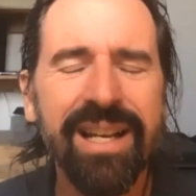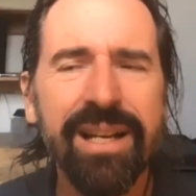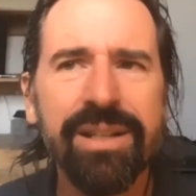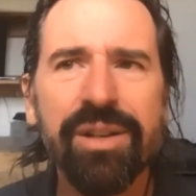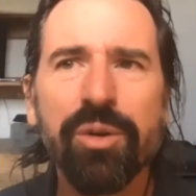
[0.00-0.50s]

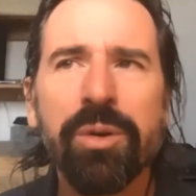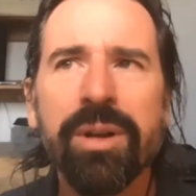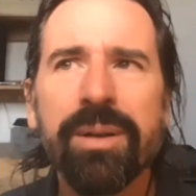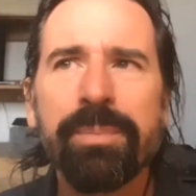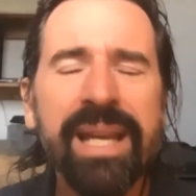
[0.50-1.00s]
So
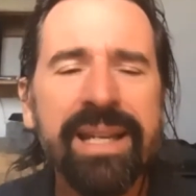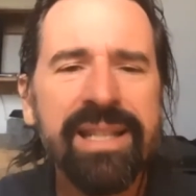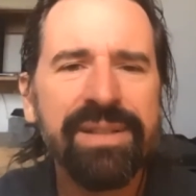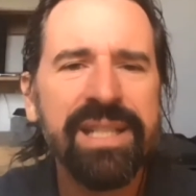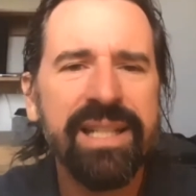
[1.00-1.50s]

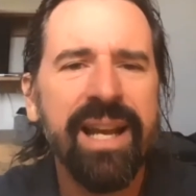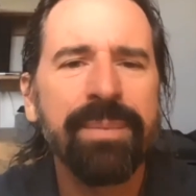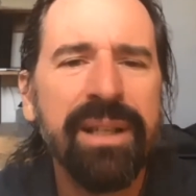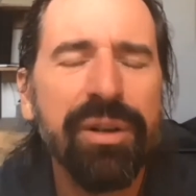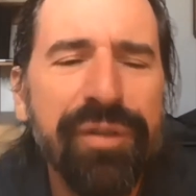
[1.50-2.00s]
PSFC, I'm
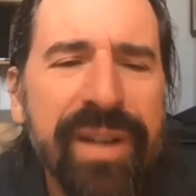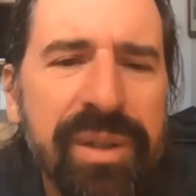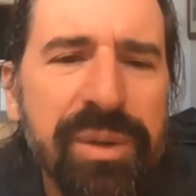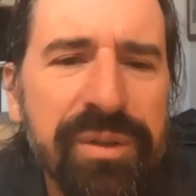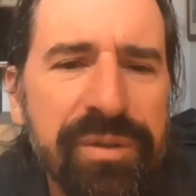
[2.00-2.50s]
the
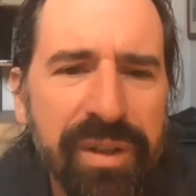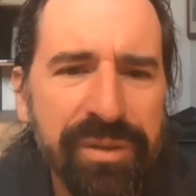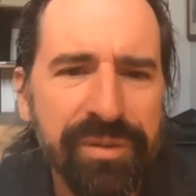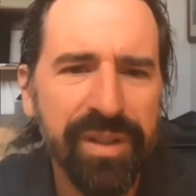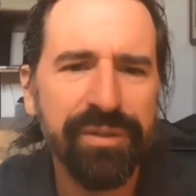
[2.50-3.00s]
co-founder of
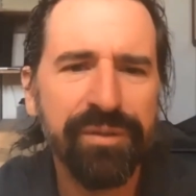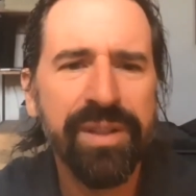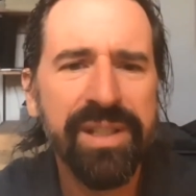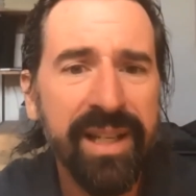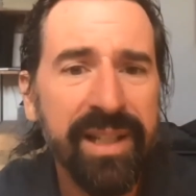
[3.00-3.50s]

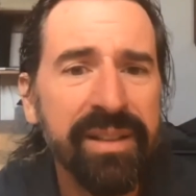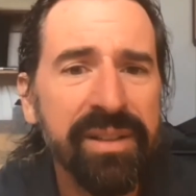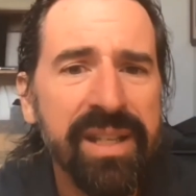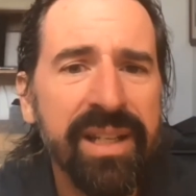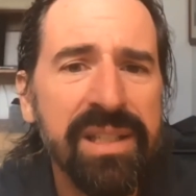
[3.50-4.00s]
the
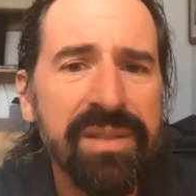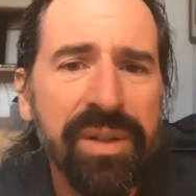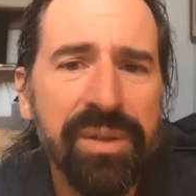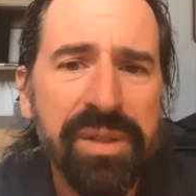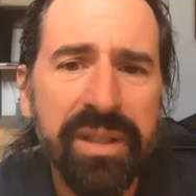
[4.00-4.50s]
Psychedelic Science
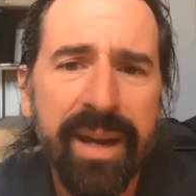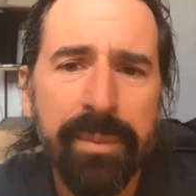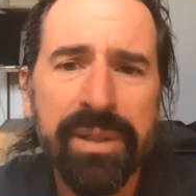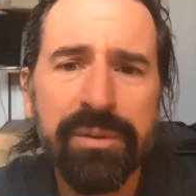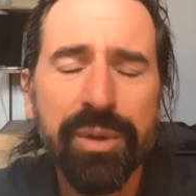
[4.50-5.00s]
Funders
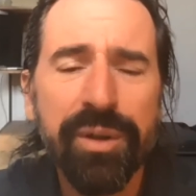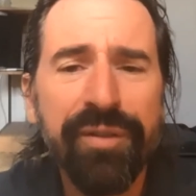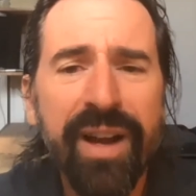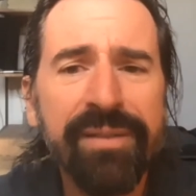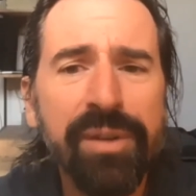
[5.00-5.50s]
Collaborative. We're a
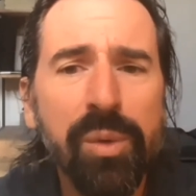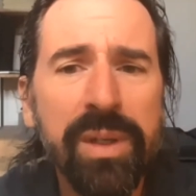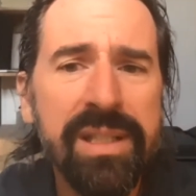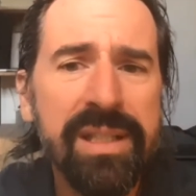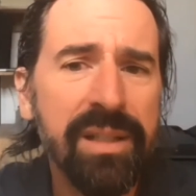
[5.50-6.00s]

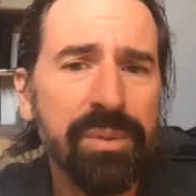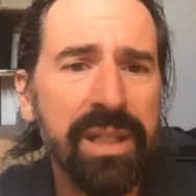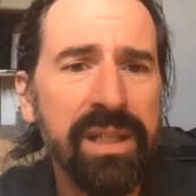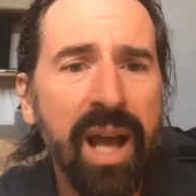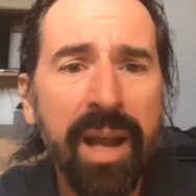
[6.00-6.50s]

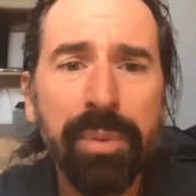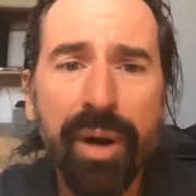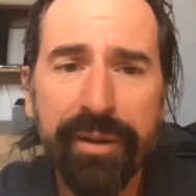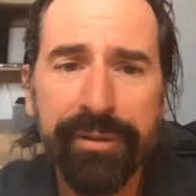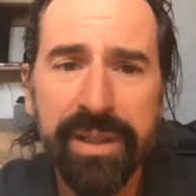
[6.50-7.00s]
501c3
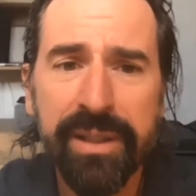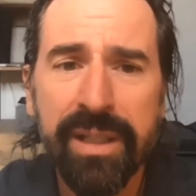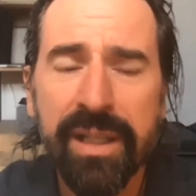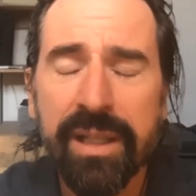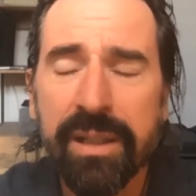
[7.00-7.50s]
nonprofit.
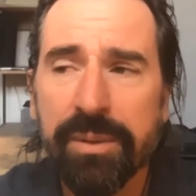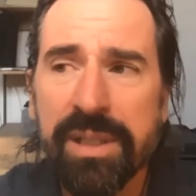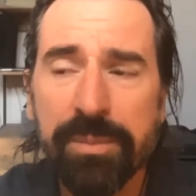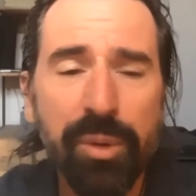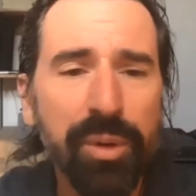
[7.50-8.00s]
We
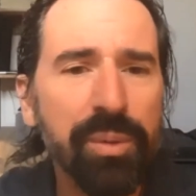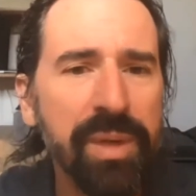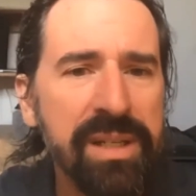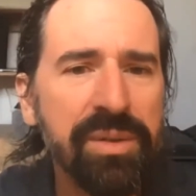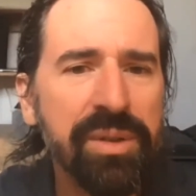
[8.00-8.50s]
support
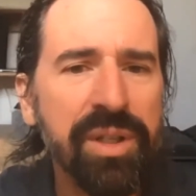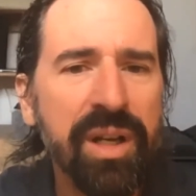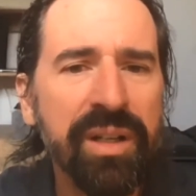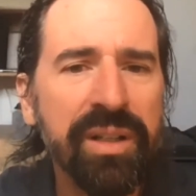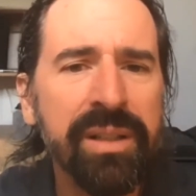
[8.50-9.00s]
research
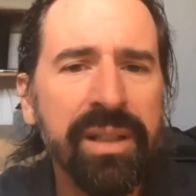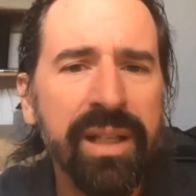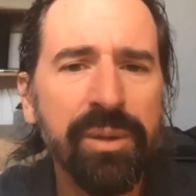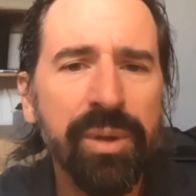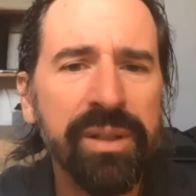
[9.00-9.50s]
on
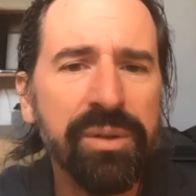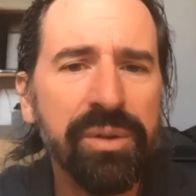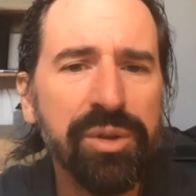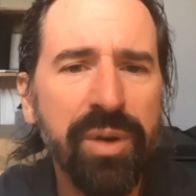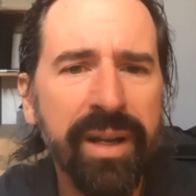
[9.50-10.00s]
and clinical
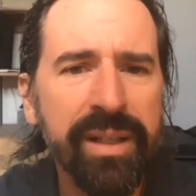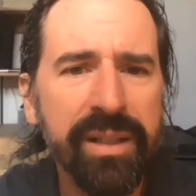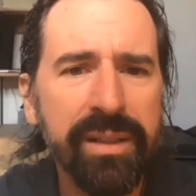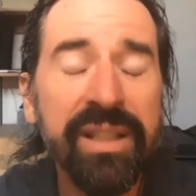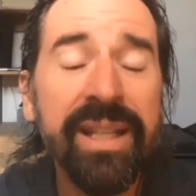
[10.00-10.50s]

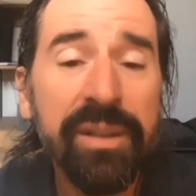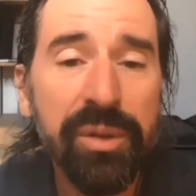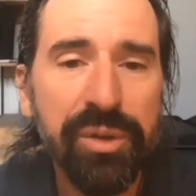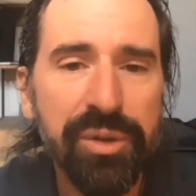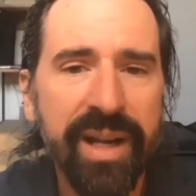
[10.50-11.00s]

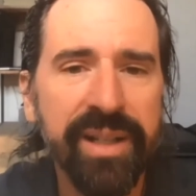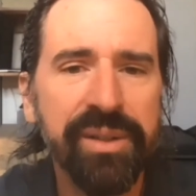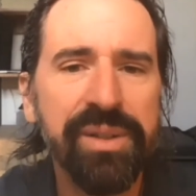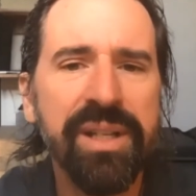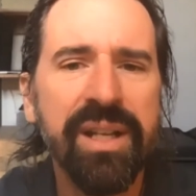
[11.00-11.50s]

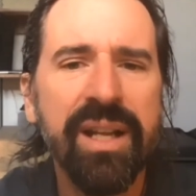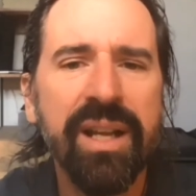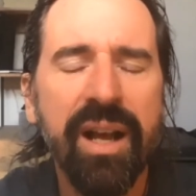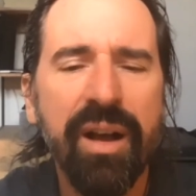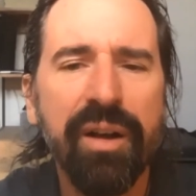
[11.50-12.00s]
trials
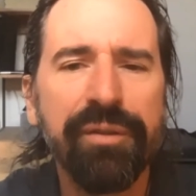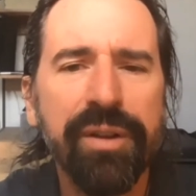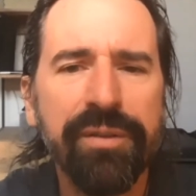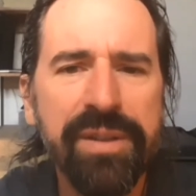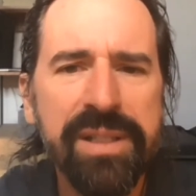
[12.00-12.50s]
of
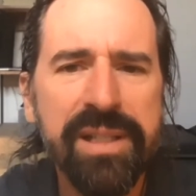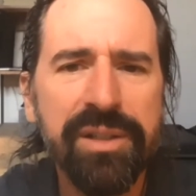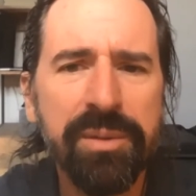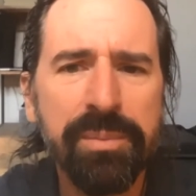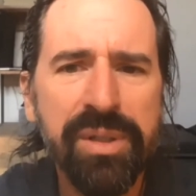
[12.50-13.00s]

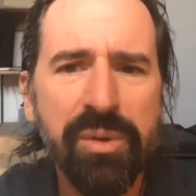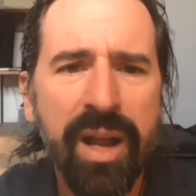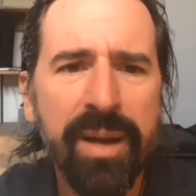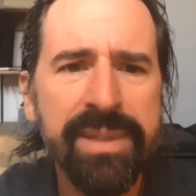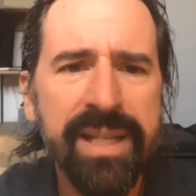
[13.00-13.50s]

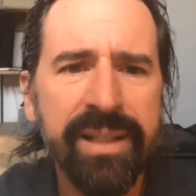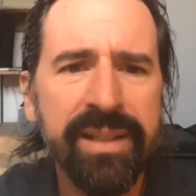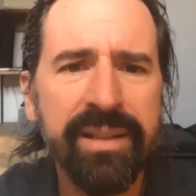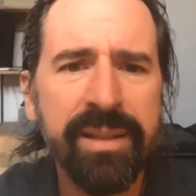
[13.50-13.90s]
physician-prescribed psychedelic